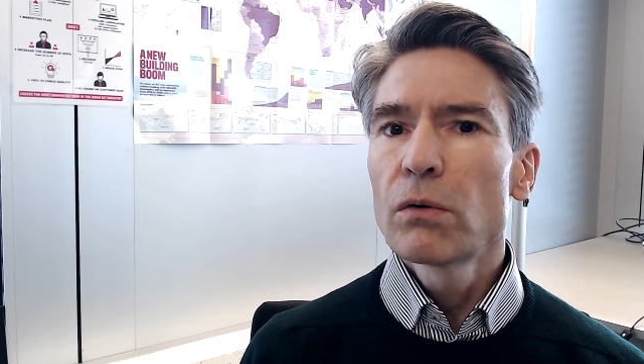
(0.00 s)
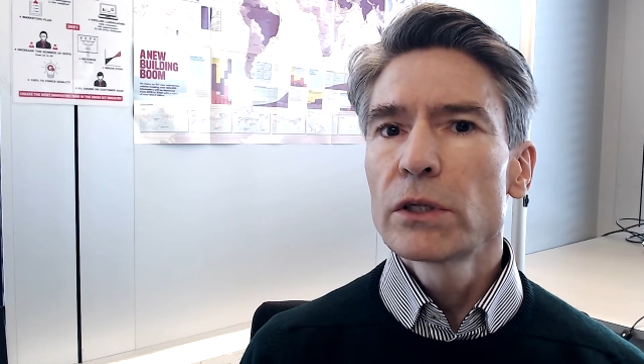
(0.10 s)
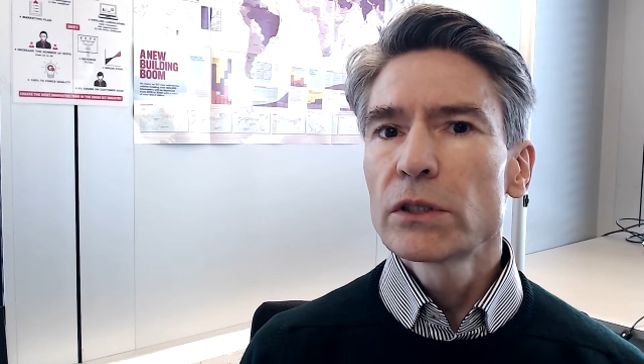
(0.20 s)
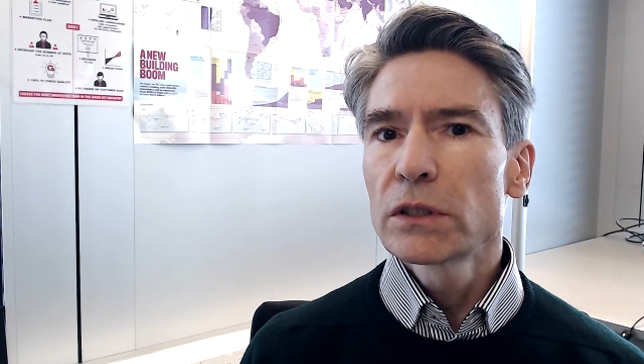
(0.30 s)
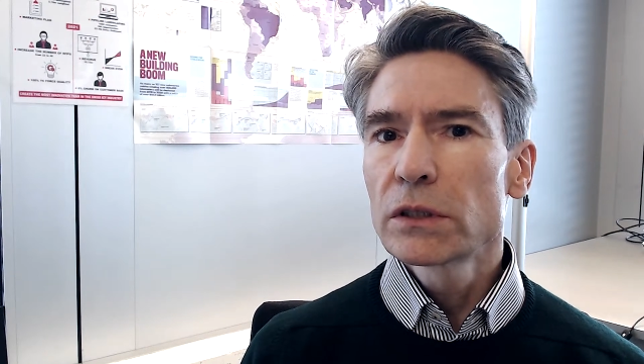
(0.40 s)

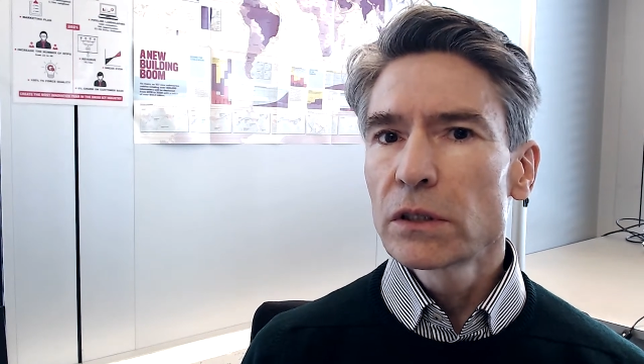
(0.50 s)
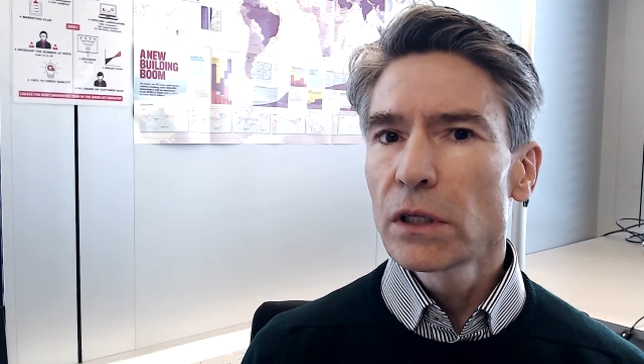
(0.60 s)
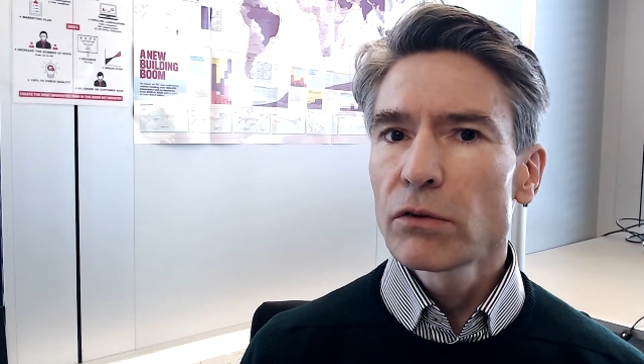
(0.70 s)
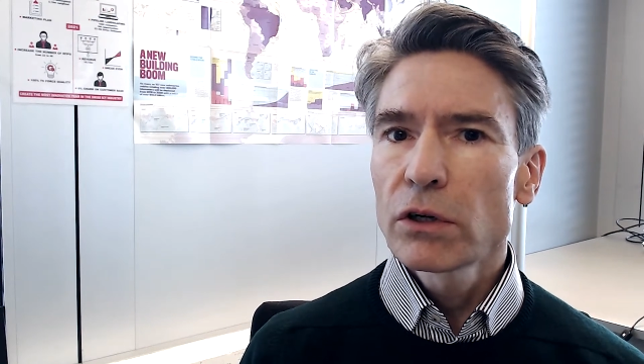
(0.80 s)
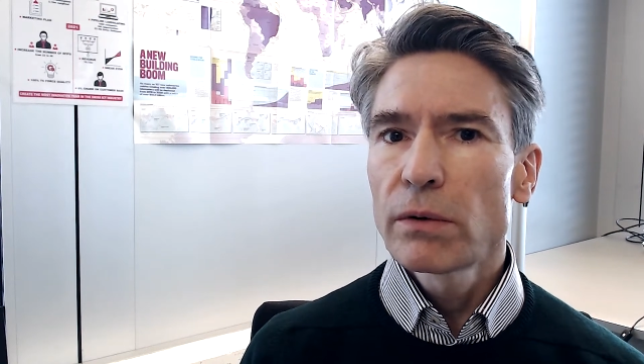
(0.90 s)
which is
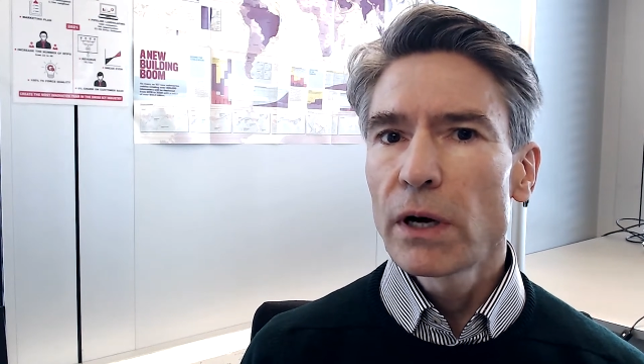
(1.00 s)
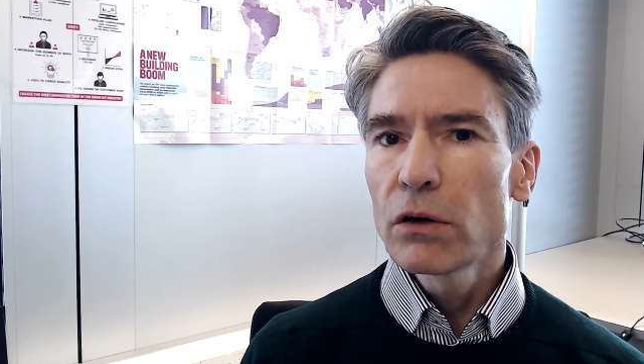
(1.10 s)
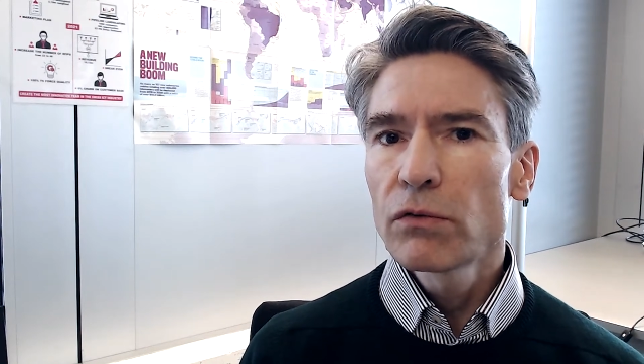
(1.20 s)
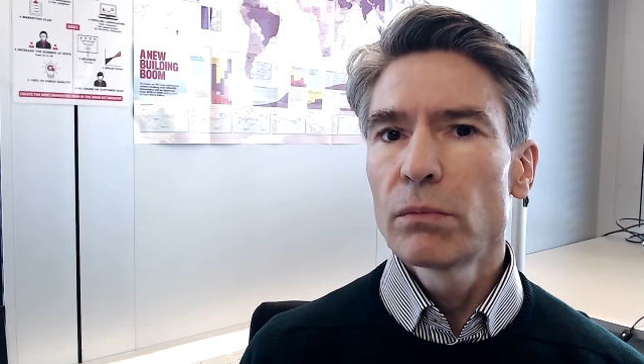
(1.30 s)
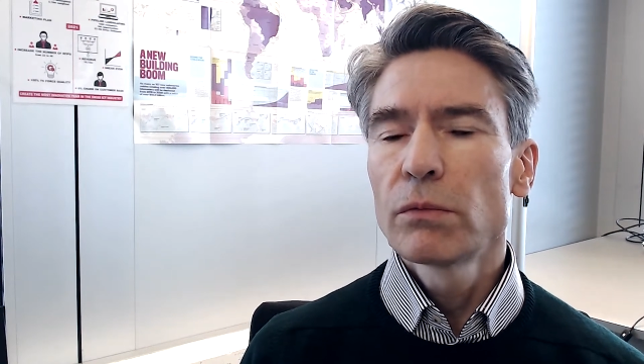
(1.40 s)
still
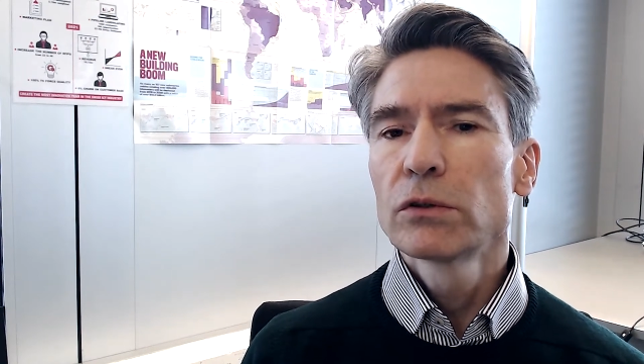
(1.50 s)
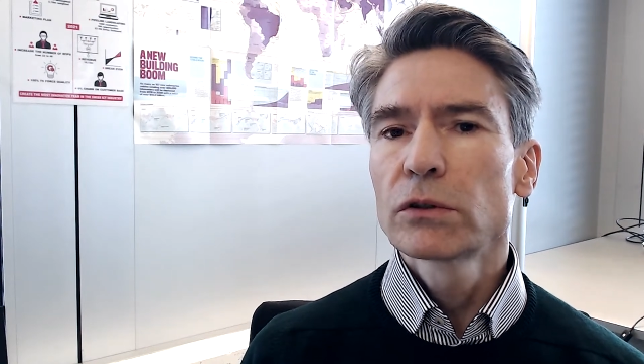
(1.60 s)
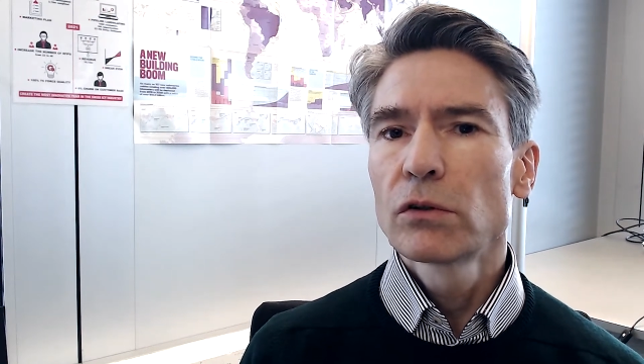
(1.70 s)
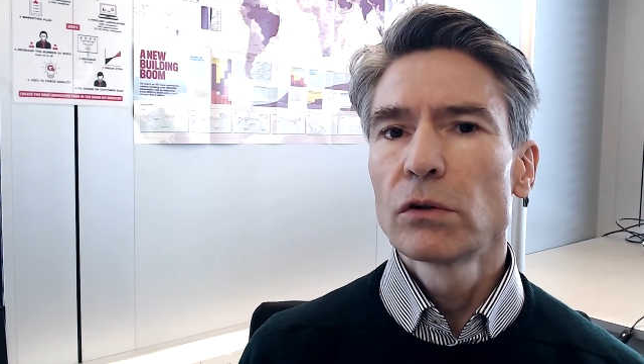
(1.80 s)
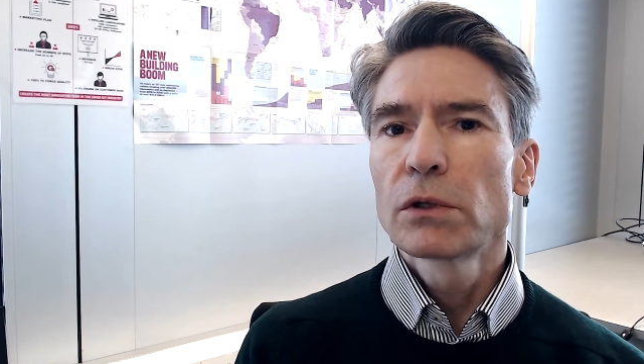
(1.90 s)
required for
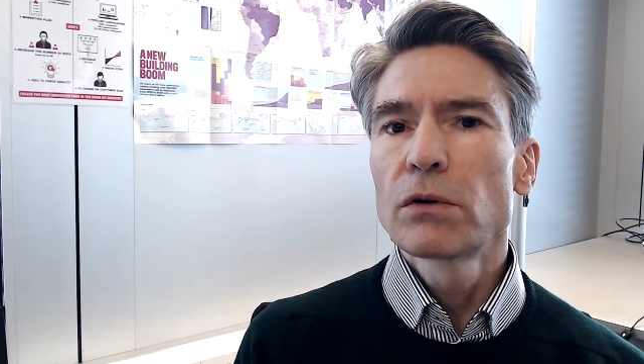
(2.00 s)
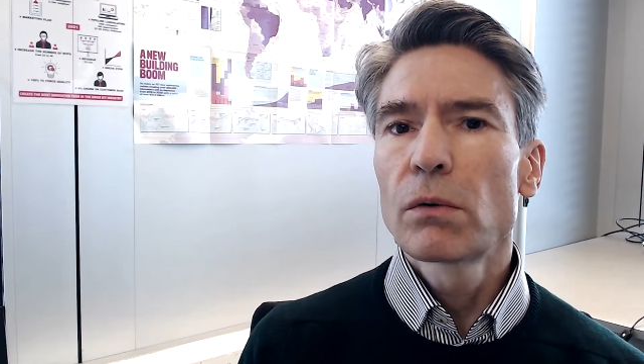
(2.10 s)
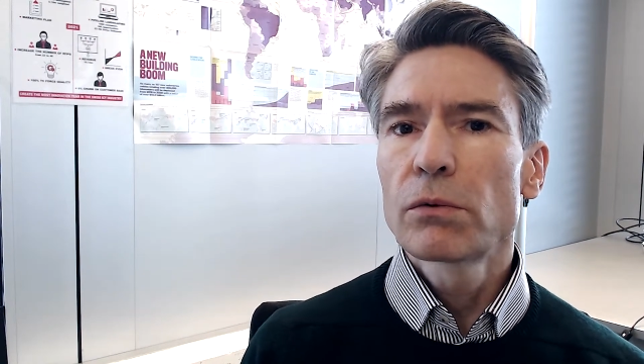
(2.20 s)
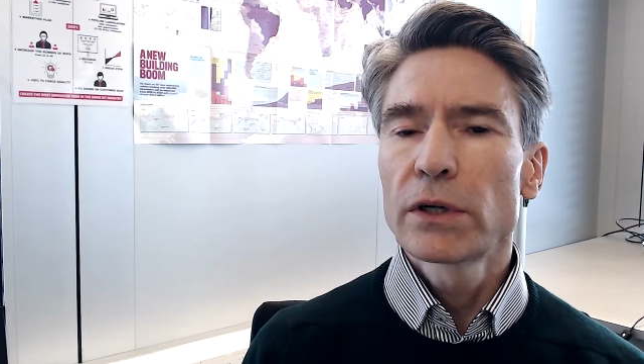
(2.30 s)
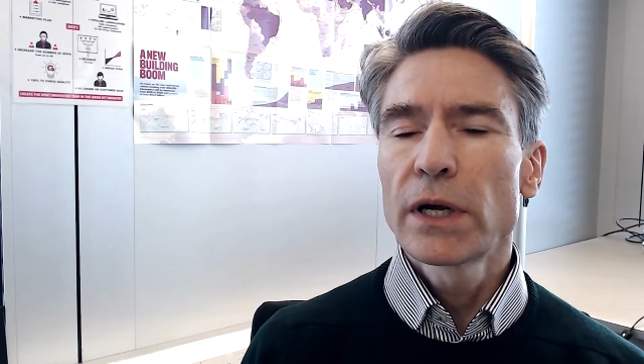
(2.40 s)
most global corporate